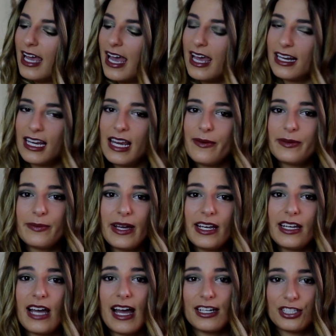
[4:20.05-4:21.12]
and it keeps
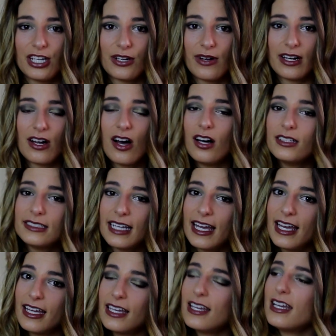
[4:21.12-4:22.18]
my eyeshadow on all
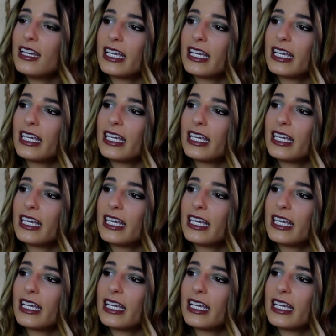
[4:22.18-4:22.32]
day,